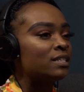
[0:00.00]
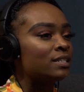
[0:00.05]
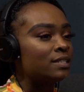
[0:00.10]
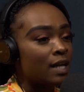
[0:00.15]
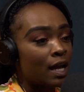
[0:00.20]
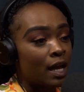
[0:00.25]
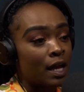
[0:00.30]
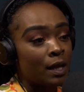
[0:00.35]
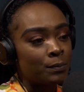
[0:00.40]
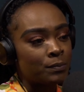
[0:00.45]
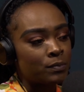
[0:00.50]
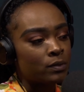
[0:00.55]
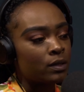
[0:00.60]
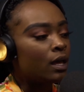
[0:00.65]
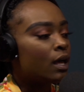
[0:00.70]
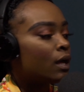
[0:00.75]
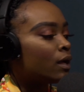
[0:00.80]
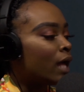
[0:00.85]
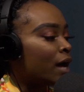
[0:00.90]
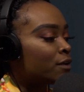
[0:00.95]
in time
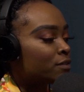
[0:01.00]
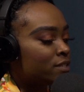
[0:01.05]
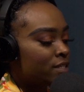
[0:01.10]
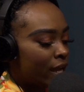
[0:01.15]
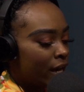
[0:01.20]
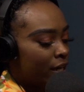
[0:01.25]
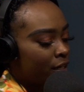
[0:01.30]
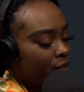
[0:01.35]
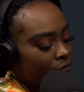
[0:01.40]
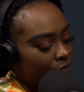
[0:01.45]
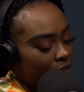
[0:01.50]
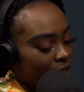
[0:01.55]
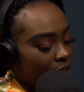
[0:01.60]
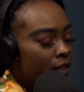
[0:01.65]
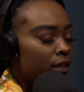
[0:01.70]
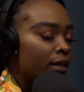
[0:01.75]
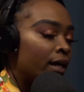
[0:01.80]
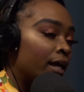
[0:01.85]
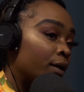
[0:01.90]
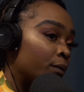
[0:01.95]
outside of like
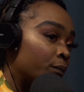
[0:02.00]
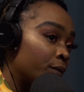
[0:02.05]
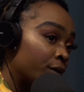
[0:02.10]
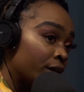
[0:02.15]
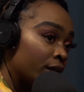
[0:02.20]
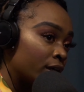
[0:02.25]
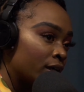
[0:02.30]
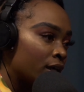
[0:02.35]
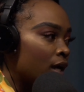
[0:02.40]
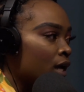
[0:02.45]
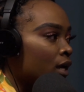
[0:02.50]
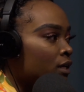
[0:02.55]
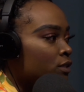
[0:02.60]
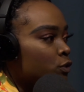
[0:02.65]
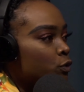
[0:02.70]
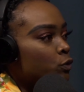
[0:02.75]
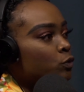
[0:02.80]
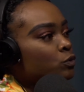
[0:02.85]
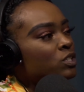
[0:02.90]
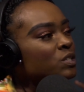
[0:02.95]
client work
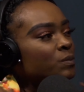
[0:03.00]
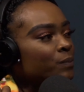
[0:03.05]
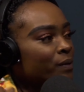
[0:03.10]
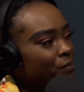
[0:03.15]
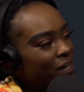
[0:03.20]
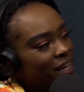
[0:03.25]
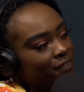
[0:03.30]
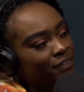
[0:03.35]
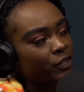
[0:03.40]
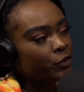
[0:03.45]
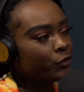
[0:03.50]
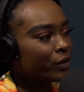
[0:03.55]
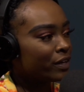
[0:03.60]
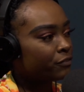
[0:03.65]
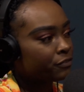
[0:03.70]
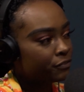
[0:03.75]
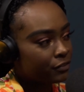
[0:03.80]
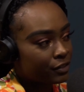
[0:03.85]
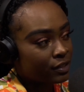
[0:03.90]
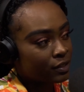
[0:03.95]
to just be able to have that creative
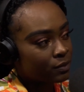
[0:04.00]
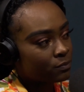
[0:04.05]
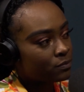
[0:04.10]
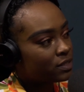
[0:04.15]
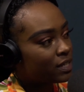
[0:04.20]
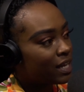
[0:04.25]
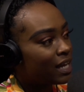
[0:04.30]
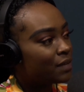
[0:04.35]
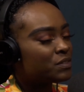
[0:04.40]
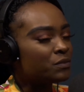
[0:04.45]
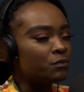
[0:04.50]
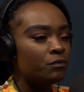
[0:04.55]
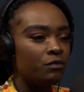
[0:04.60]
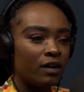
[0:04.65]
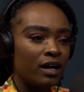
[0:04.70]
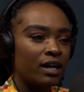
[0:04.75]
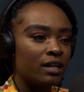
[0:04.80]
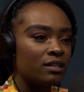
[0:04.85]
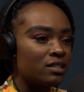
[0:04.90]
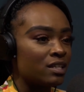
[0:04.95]
freedom, to have some
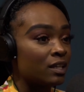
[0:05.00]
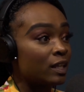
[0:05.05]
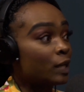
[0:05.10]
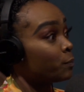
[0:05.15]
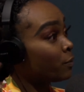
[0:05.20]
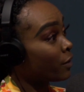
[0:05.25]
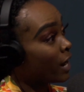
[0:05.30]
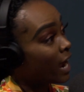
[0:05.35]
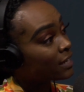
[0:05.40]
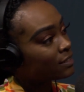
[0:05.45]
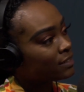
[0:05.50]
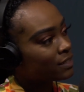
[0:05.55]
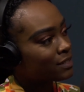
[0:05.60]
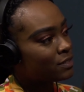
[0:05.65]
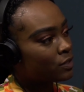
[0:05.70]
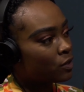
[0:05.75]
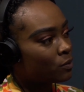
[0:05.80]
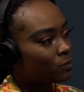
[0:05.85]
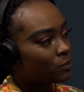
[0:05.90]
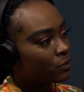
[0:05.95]
fun, to like practice
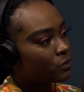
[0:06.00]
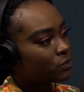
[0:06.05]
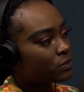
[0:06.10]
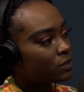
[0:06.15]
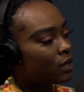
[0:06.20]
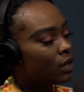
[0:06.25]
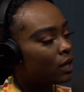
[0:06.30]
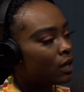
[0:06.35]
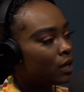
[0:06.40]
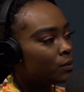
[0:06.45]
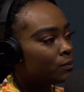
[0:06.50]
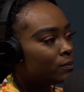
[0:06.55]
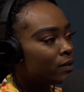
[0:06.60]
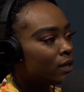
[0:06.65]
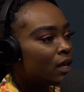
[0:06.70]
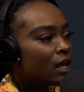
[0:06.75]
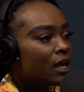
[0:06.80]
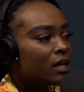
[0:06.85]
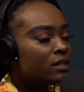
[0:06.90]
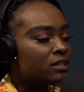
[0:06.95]
almost,
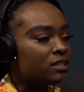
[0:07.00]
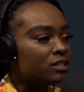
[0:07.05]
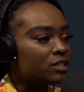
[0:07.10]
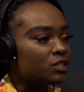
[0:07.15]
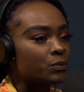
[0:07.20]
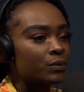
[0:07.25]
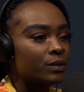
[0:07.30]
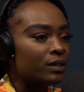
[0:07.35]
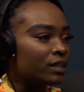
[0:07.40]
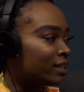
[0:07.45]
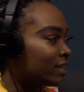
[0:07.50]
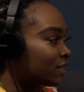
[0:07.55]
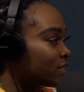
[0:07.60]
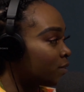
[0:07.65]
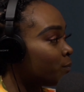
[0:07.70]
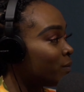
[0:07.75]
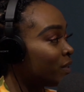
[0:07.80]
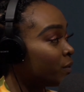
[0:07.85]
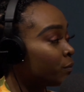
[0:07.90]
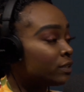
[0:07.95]
to just really get to
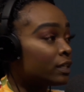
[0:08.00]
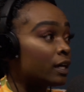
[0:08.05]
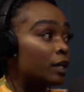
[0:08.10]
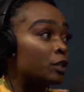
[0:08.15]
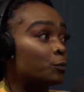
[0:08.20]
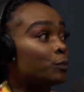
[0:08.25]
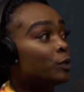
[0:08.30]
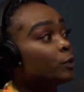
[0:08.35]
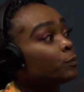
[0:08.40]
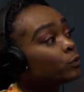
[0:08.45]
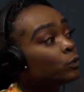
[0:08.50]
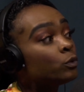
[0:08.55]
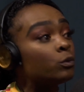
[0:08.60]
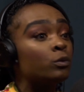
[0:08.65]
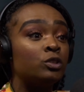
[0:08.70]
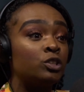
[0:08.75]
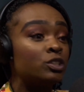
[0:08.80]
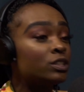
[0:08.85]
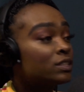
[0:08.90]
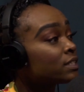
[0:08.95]
be with other people who are
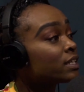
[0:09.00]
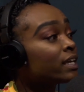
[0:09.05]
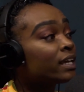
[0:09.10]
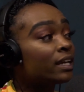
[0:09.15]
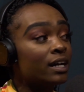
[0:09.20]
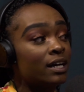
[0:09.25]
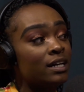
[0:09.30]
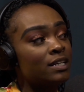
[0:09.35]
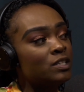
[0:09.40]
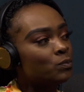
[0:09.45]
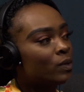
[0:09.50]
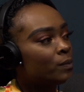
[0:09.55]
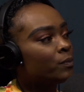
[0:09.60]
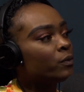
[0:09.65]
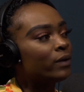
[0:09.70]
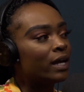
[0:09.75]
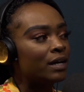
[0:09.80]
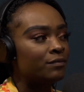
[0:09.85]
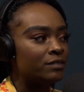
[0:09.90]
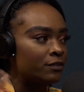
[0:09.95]
just like us. Maybe
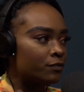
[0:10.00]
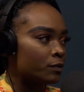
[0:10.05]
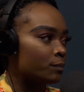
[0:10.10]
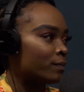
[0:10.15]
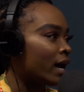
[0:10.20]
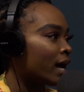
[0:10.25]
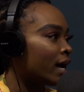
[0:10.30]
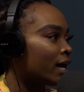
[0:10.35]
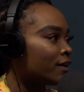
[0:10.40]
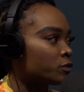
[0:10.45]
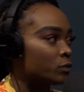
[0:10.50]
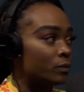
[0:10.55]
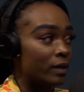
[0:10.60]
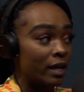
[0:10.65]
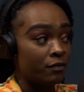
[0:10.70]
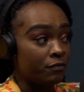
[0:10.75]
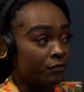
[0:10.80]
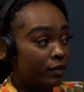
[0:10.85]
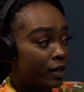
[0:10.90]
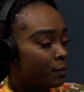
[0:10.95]
we have different paths, we
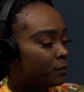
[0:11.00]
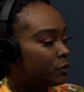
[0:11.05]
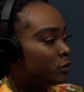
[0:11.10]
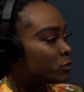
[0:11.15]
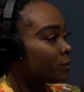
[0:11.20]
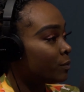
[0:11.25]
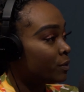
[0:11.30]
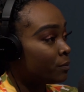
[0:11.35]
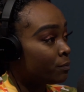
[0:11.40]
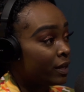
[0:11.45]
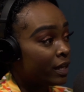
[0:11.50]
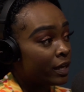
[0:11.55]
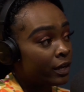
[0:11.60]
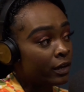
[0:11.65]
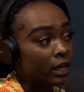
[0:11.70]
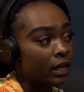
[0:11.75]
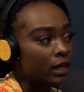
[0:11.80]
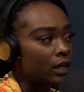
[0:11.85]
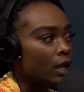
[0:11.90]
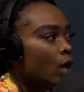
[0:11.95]
have families, maybe
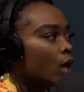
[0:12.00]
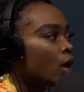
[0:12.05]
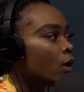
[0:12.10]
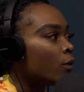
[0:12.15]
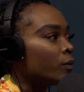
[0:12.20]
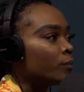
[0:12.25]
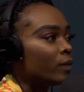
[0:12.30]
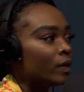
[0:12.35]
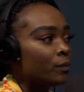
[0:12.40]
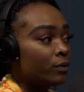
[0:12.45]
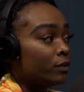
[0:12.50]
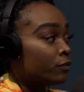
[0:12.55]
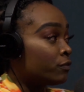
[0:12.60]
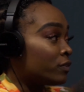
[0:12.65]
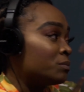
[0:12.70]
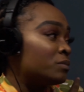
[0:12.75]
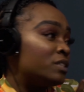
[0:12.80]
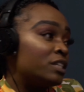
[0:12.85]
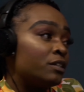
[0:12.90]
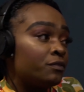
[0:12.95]
married, we may be
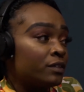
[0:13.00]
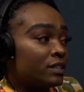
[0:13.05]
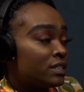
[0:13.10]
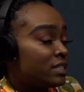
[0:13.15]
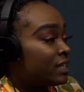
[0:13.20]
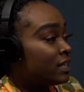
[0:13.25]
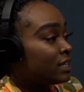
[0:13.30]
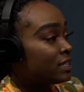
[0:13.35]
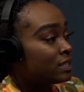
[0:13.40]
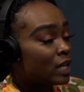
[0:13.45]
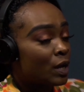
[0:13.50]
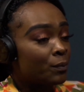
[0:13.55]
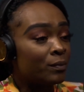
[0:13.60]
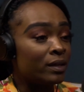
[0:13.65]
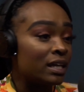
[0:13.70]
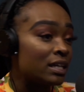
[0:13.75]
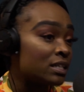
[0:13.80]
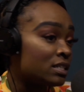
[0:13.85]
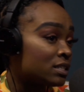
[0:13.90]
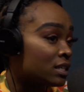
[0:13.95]
from different cities coming
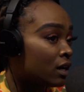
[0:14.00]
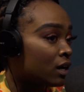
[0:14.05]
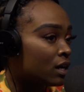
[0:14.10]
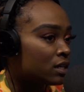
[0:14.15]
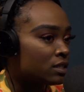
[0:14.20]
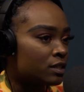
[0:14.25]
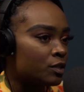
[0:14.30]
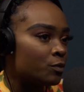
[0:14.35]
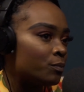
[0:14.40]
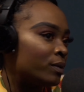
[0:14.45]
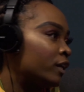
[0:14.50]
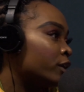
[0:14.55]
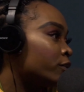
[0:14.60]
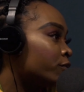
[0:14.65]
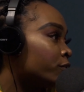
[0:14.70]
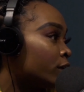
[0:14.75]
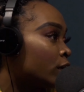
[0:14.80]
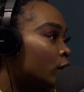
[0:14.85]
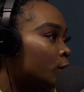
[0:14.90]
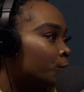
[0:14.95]
into Austin and been here
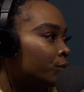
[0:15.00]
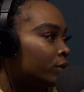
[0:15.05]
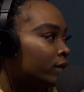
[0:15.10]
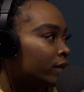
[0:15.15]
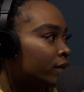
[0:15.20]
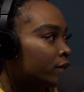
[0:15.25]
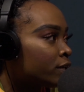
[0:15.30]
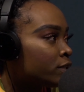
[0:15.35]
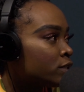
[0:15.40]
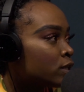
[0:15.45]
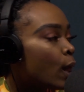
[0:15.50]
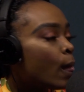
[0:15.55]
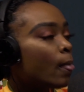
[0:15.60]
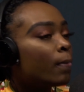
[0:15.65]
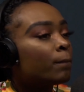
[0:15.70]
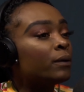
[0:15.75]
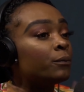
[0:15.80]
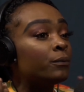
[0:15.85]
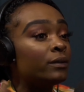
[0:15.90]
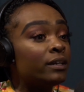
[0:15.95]
for a couple of years,
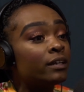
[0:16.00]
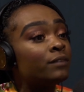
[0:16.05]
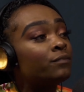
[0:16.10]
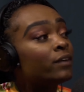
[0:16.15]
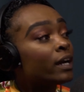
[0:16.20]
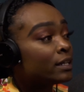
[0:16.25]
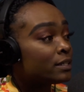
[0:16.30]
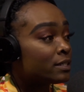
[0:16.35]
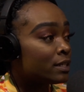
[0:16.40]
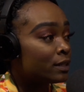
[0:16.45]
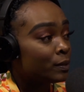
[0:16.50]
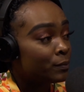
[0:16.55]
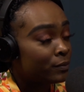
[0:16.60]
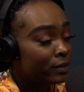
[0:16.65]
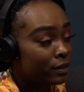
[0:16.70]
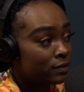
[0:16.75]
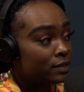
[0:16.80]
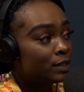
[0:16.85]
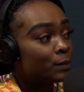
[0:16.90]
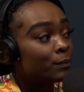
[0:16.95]
but we can find a
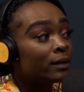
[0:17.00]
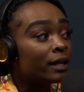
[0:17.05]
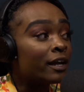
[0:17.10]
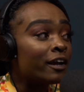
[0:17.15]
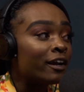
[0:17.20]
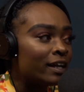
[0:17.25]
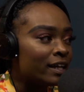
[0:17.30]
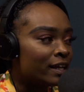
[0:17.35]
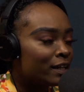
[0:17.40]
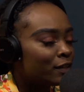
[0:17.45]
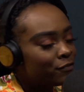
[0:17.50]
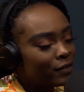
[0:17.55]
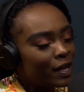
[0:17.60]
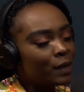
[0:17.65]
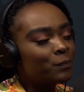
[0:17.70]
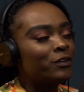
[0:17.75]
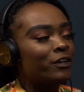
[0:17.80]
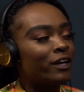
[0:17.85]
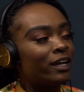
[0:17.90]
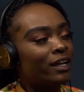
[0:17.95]
similarity. And if
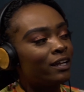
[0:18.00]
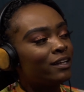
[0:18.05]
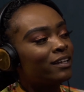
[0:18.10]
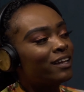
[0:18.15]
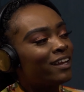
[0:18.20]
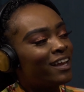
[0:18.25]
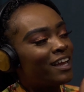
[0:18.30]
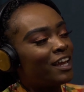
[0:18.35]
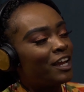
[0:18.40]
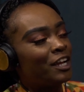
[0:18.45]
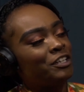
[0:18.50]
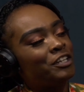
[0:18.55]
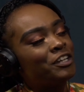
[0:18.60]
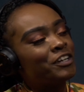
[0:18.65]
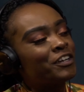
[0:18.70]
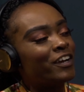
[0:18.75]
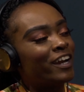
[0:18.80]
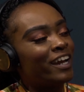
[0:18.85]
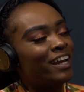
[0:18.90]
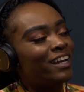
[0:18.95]
I'm great and you're
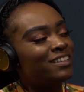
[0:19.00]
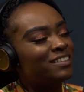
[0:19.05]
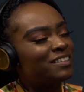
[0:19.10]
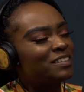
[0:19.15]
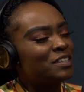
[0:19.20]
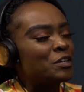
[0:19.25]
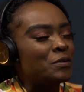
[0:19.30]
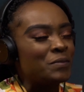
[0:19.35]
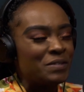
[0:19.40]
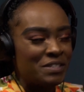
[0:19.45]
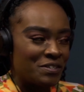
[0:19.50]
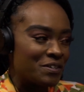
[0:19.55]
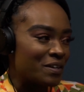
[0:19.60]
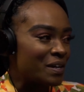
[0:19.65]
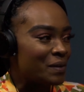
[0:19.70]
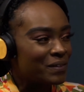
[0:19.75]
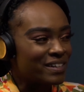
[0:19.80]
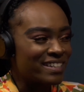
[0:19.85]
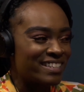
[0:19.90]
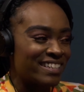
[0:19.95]
great, we do
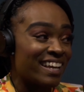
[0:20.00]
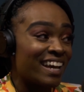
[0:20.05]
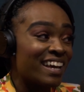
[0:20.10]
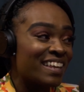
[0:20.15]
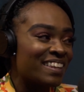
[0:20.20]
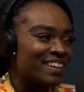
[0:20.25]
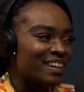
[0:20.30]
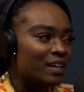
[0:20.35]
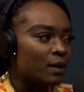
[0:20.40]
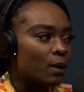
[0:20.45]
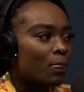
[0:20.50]
great work together.